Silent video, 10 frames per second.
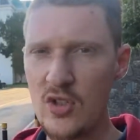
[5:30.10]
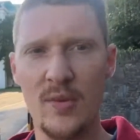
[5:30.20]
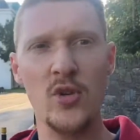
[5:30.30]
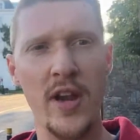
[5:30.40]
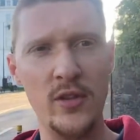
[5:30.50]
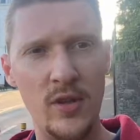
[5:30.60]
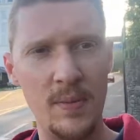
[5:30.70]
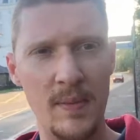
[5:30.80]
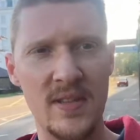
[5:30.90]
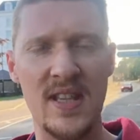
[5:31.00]
So I'm trying to
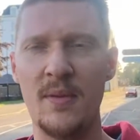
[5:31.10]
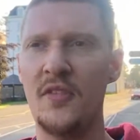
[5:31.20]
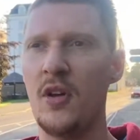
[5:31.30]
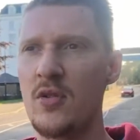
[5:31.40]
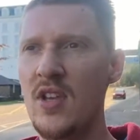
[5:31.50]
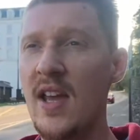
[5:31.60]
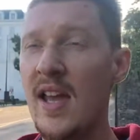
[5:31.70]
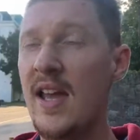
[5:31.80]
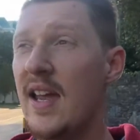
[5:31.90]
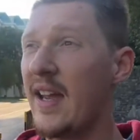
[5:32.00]
implement some of those.
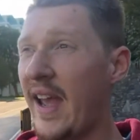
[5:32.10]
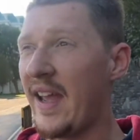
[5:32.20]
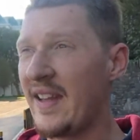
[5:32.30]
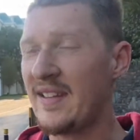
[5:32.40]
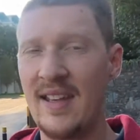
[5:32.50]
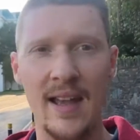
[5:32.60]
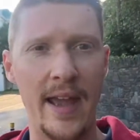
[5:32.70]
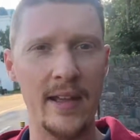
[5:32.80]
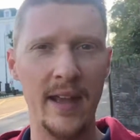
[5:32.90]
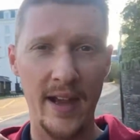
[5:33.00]
And
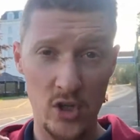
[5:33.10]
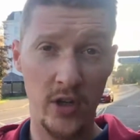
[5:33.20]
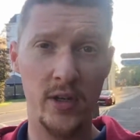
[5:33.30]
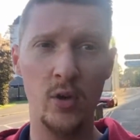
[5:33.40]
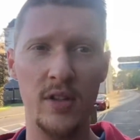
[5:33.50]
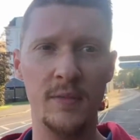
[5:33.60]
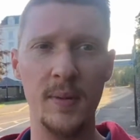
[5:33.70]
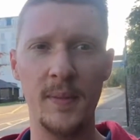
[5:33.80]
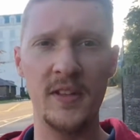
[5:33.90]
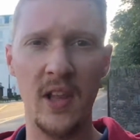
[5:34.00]
I actually could
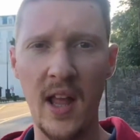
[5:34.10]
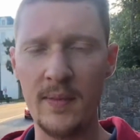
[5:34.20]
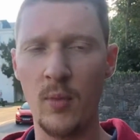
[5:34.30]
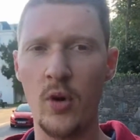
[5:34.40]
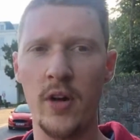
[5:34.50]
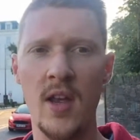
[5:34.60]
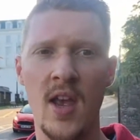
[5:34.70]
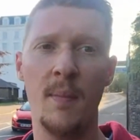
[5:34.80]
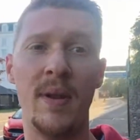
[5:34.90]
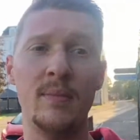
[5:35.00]
implement a lot more,
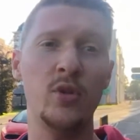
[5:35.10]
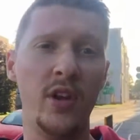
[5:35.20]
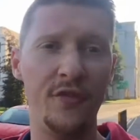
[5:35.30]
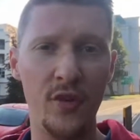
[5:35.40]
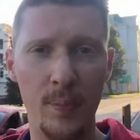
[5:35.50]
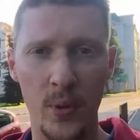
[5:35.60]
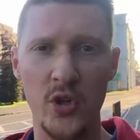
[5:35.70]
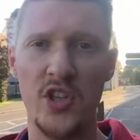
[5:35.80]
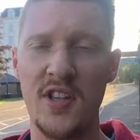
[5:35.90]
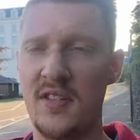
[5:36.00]
but I'm doing a few
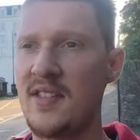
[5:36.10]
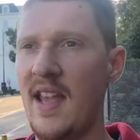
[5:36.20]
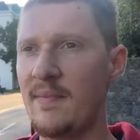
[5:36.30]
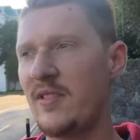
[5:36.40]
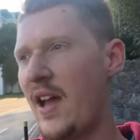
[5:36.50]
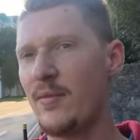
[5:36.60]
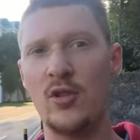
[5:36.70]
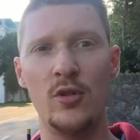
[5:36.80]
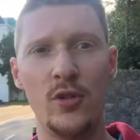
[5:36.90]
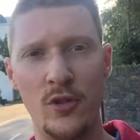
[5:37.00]
projects at the same time,
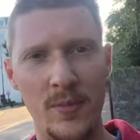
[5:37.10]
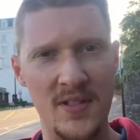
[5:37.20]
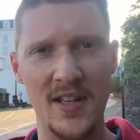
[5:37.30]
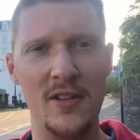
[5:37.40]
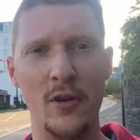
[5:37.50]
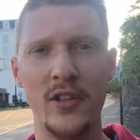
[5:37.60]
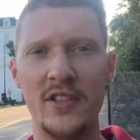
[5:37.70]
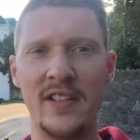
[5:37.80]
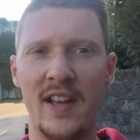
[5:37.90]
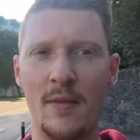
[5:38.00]
so YouTube is not the
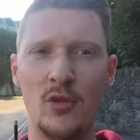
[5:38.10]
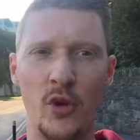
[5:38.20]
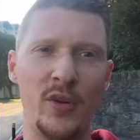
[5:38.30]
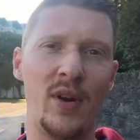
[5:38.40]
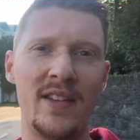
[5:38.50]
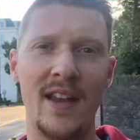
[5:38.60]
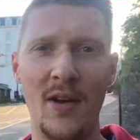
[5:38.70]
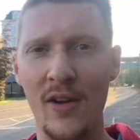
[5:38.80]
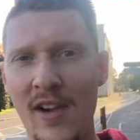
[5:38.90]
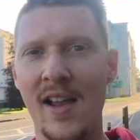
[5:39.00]
only thing that I'm doing right
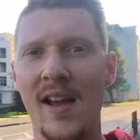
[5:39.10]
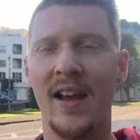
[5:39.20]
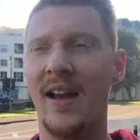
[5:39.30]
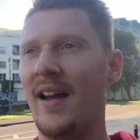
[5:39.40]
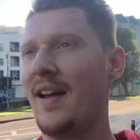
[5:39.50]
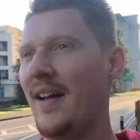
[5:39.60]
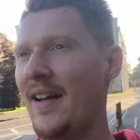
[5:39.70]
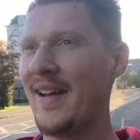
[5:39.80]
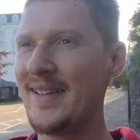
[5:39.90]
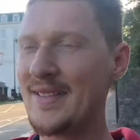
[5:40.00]
now.
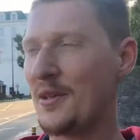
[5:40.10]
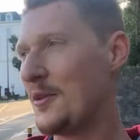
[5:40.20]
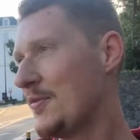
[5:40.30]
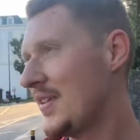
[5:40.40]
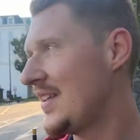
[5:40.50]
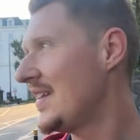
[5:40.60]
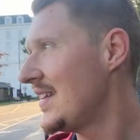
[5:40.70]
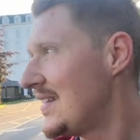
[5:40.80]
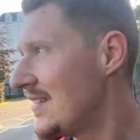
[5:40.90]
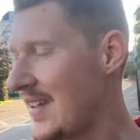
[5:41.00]
So
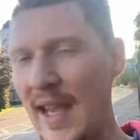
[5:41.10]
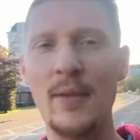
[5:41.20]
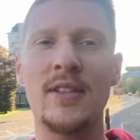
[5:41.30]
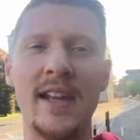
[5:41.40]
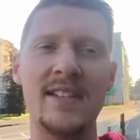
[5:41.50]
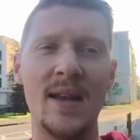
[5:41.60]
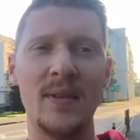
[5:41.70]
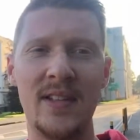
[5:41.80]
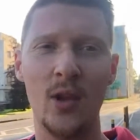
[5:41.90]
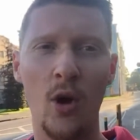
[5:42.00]
it'll take
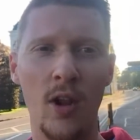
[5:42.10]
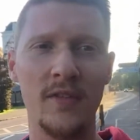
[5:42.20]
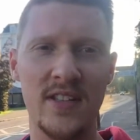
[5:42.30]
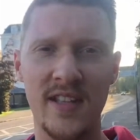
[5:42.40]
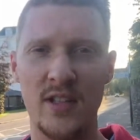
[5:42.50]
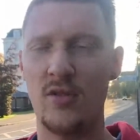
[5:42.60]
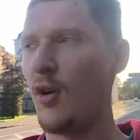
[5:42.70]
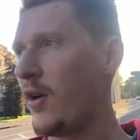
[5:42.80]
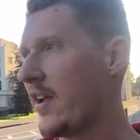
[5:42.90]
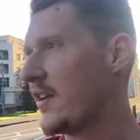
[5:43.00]
time until all of this gets
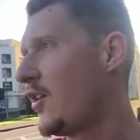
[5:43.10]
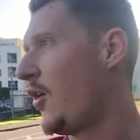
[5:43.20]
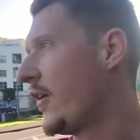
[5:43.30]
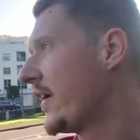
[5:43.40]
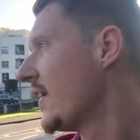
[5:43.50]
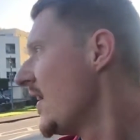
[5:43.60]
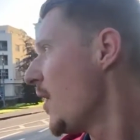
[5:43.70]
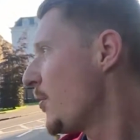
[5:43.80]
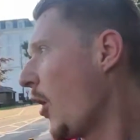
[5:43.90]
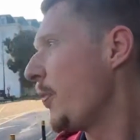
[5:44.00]
rolling and going
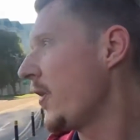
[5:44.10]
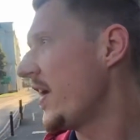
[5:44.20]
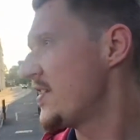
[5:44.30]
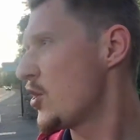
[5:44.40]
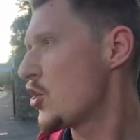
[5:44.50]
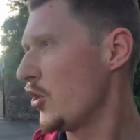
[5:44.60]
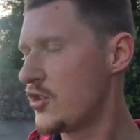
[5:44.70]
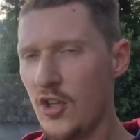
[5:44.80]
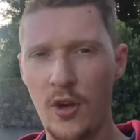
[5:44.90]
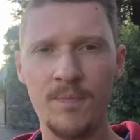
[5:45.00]
properly as it
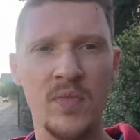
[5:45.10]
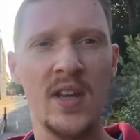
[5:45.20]
should. So